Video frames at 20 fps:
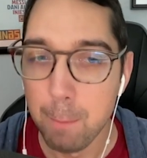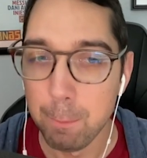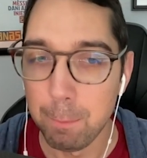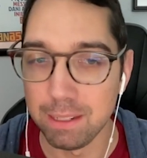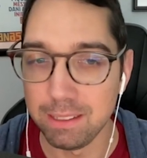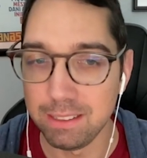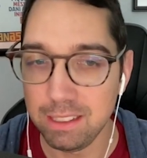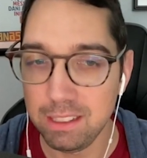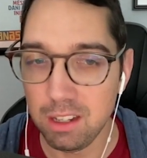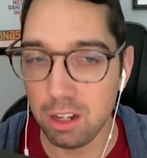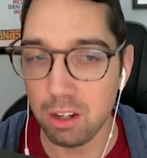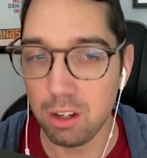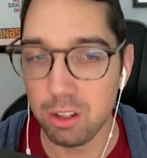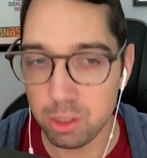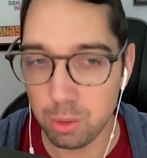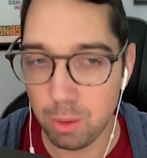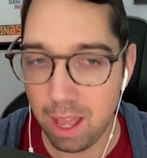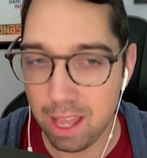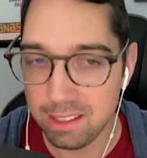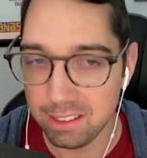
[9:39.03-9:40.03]
But De Jong
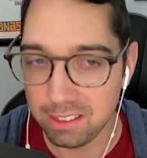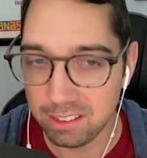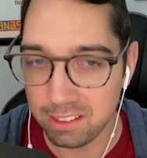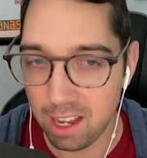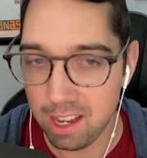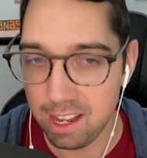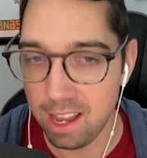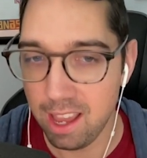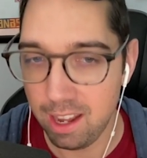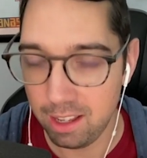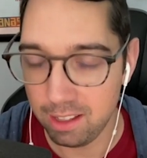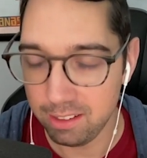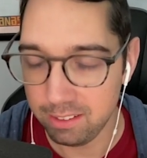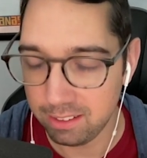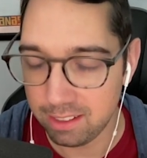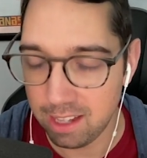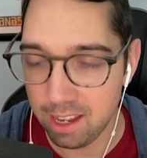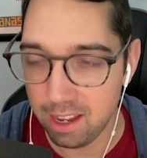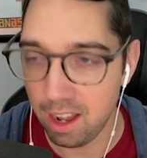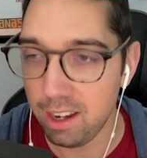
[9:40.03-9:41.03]
also has this chaotic, the
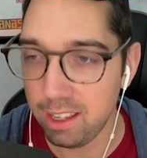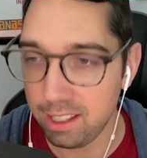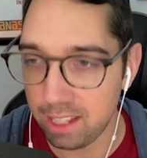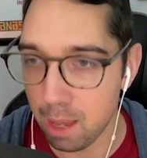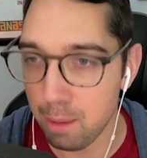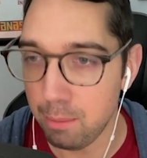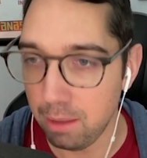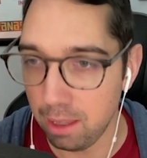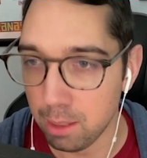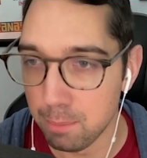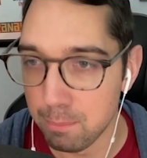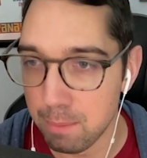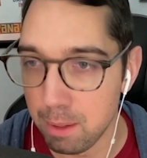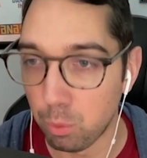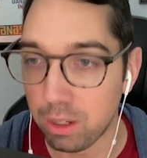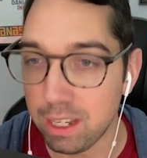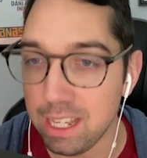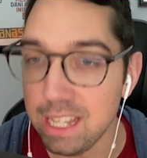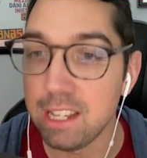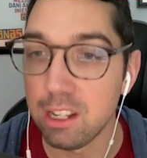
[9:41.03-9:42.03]
chaotic
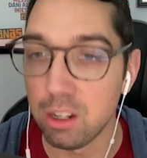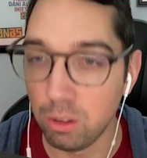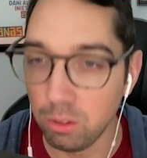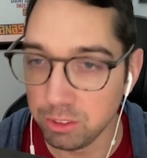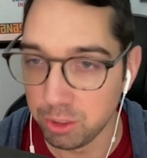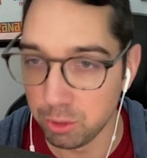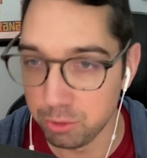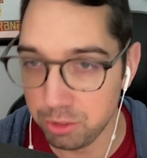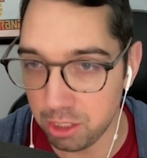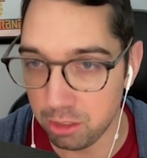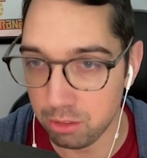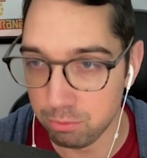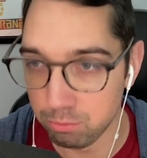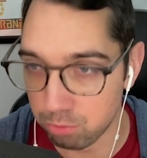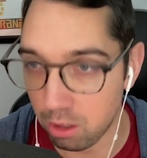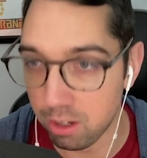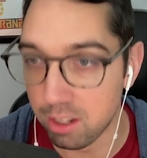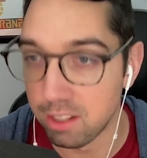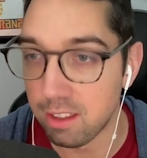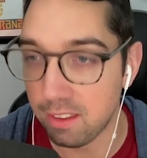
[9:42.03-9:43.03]
element where he can also ju-
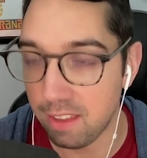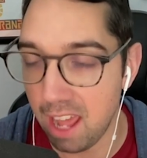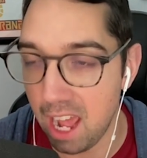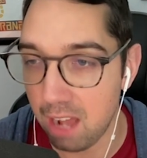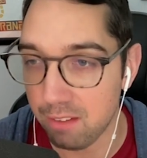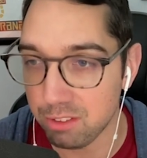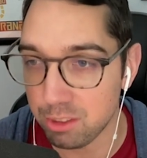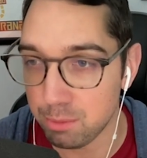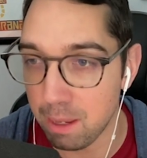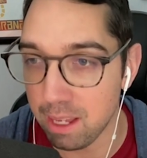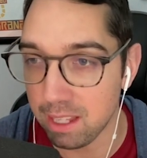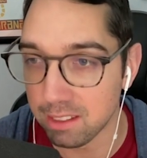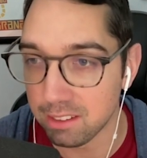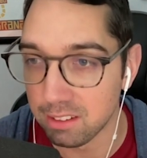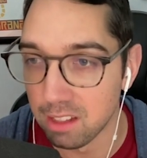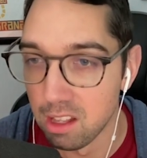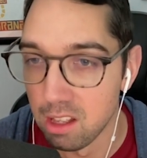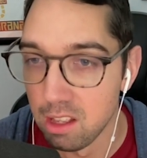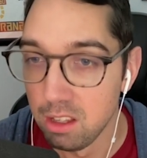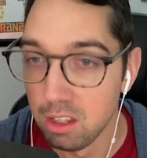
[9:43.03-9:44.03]
run into the half
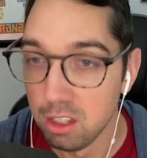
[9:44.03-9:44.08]
space.